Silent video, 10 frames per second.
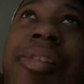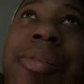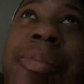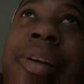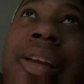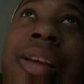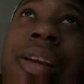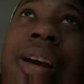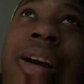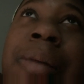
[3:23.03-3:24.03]
But
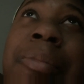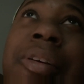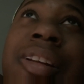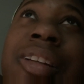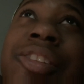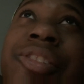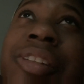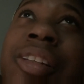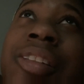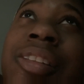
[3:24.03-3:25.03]
I got my next
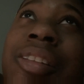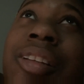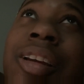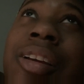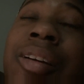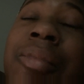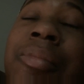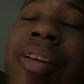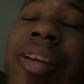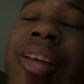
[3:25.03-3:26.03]
train that come
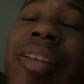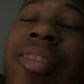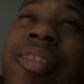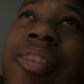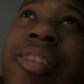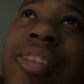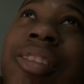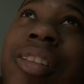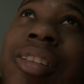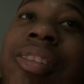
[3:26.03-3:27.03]
at
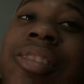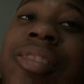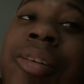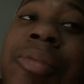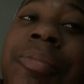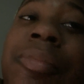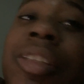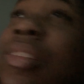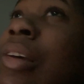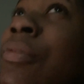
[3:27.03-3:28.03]
8.36. So
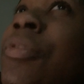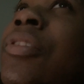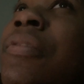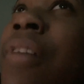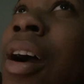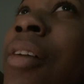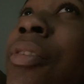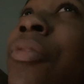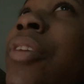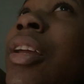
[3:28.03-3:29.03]
7.45,
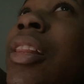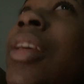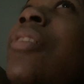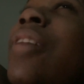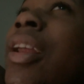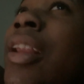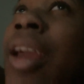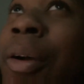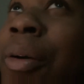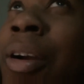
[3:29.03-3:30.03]
I'm ready to leave right
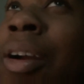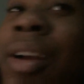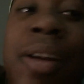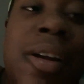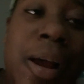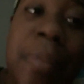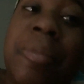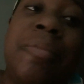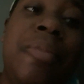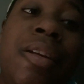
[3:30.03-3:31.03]
now. I'm
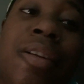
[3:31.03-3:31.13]
in bed.